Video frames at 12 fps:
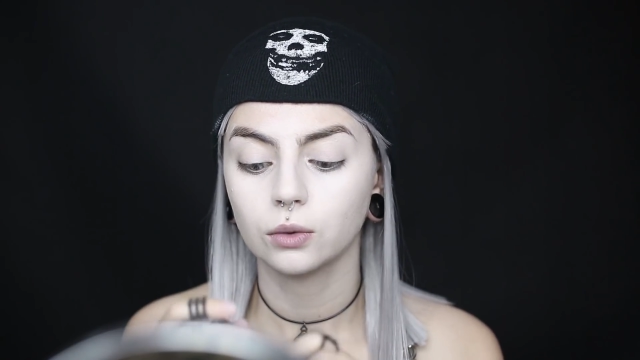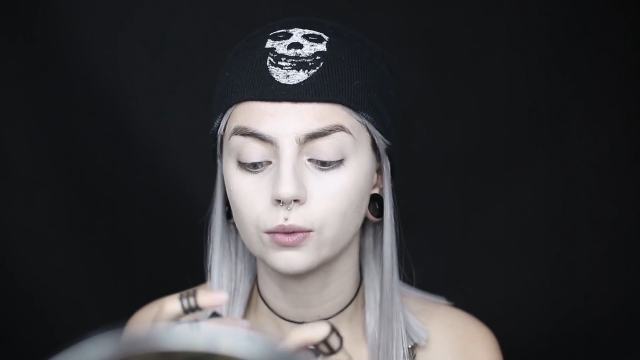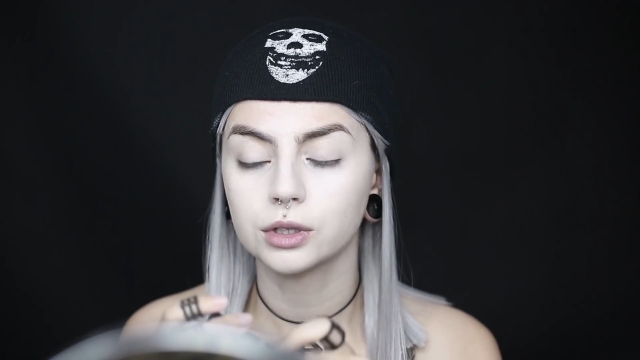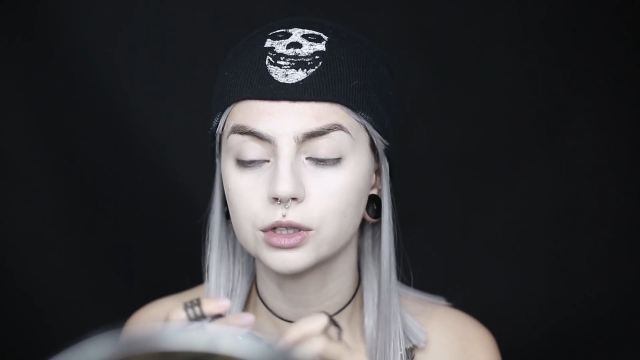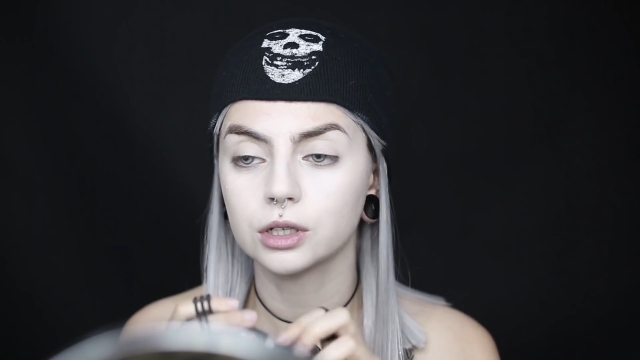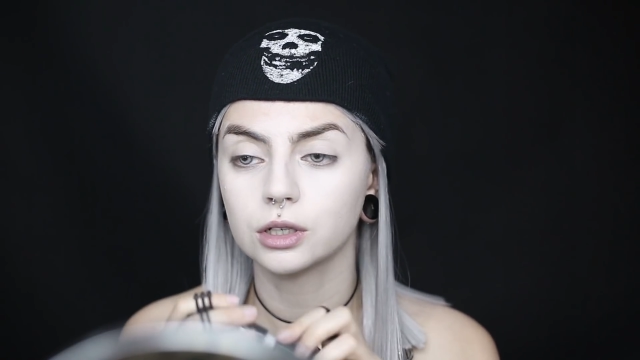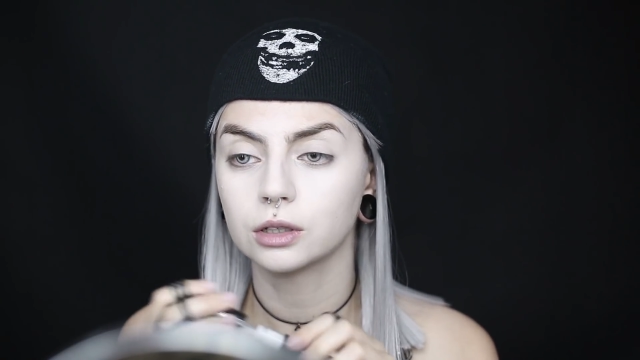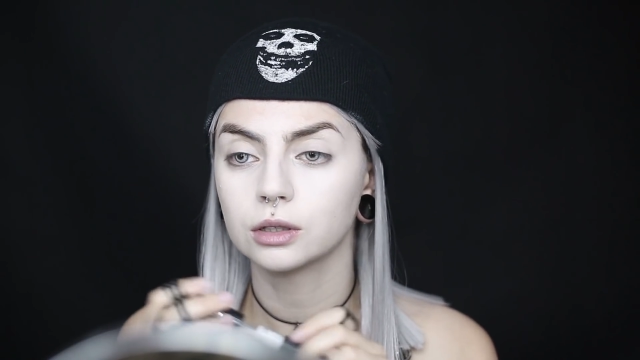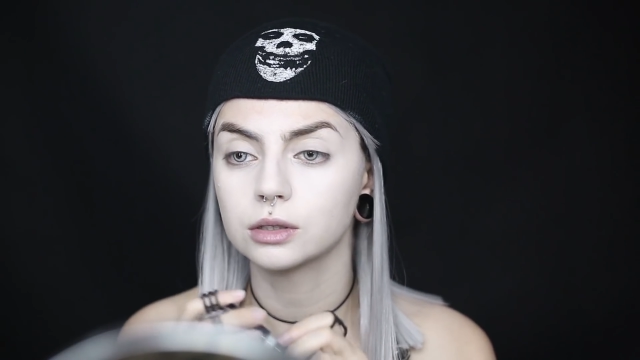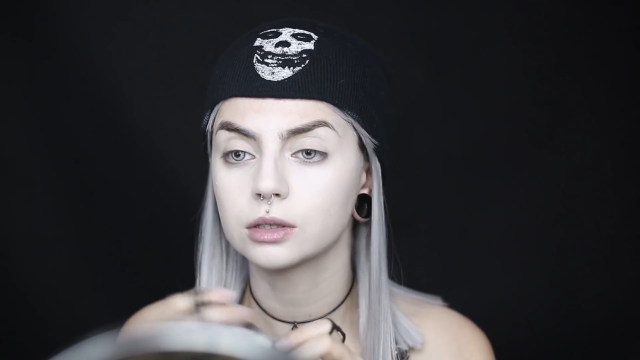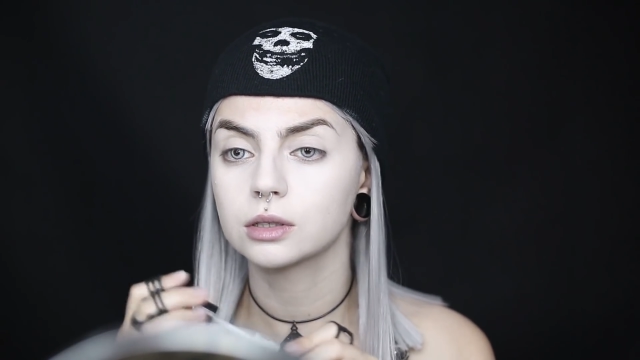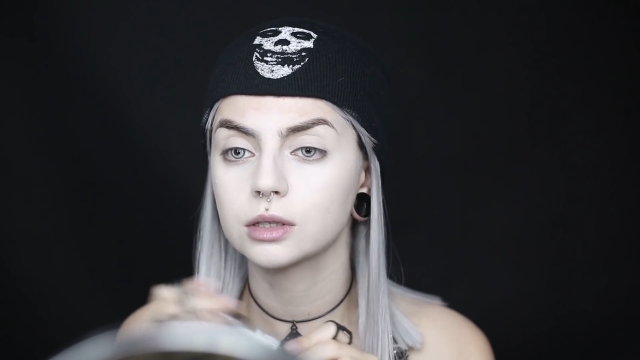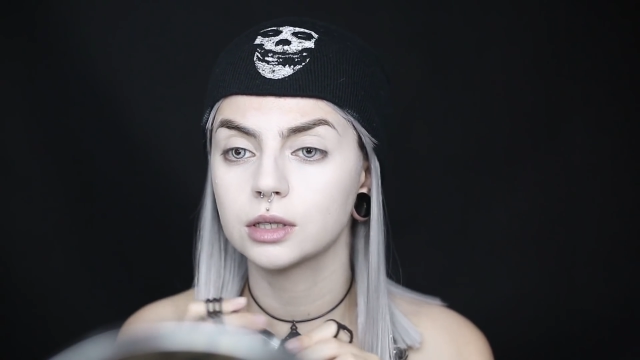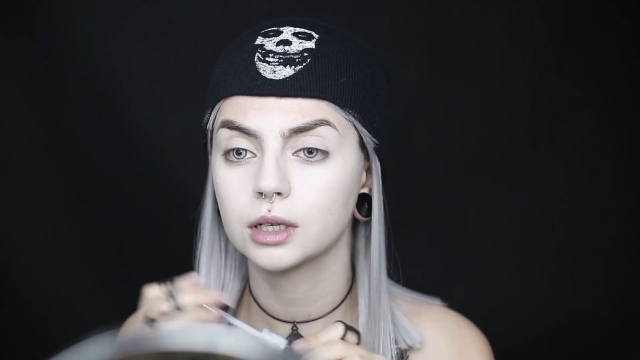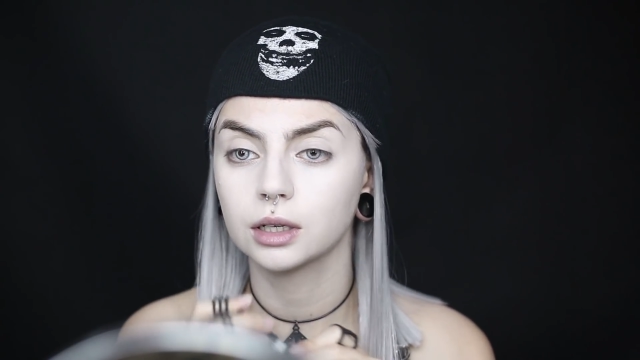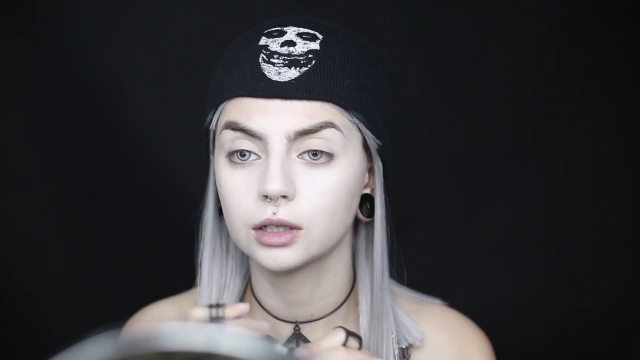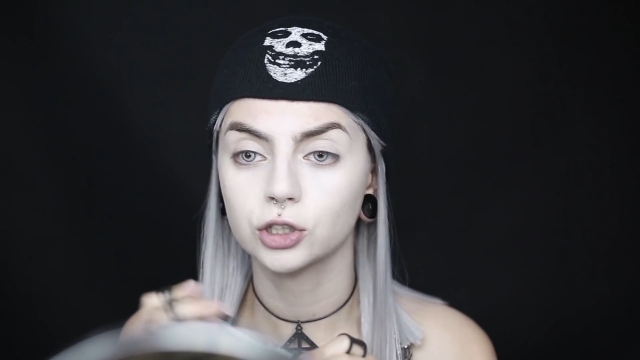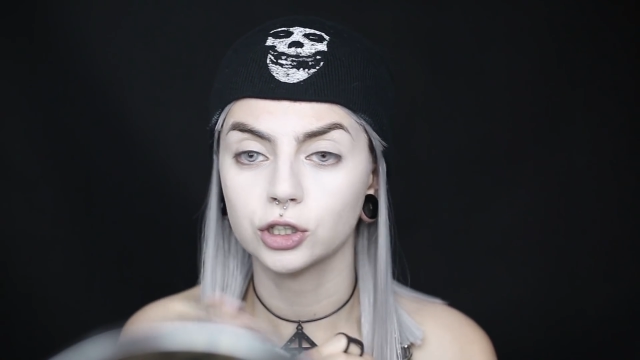which is
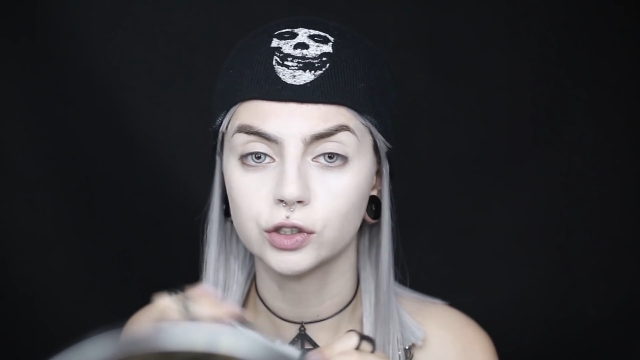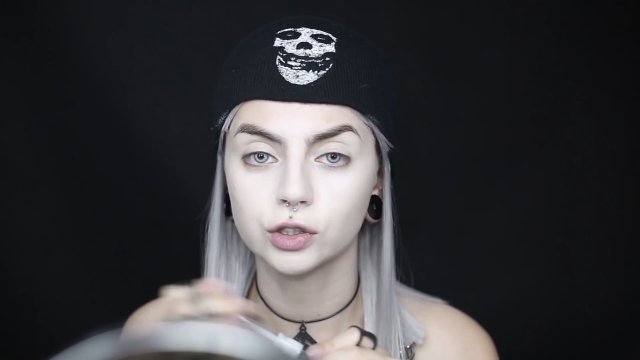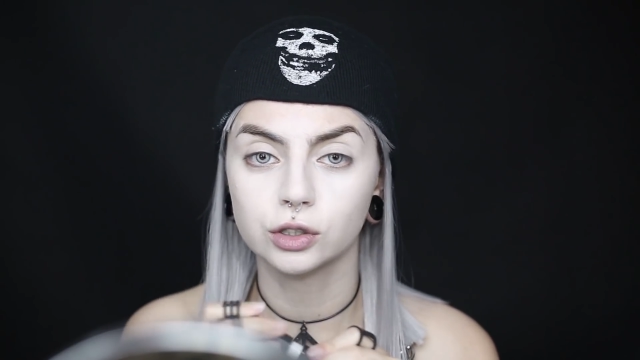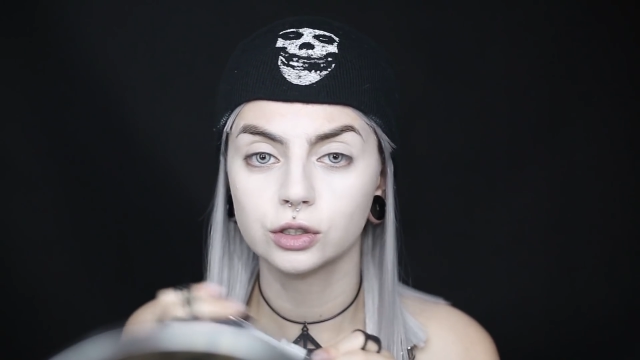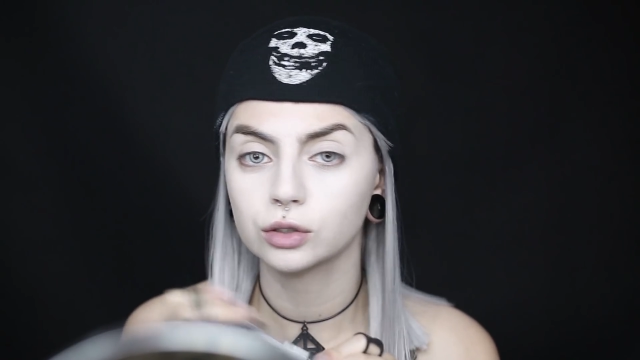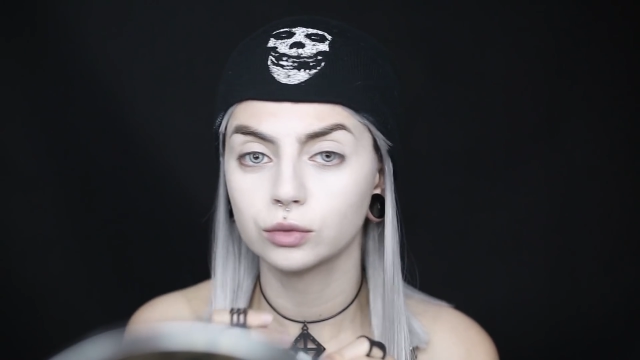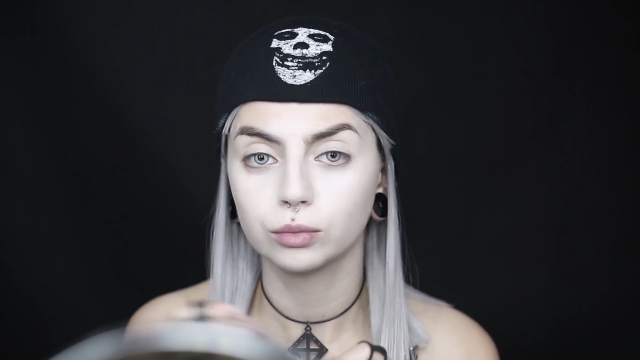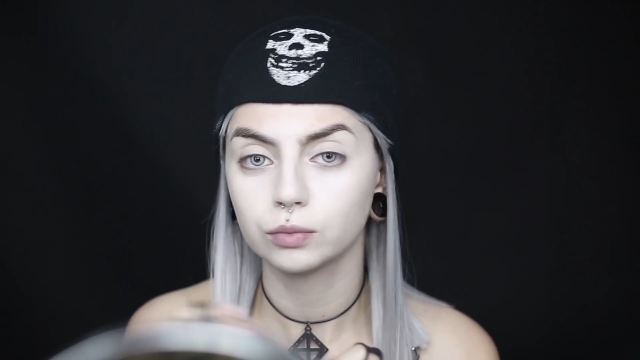just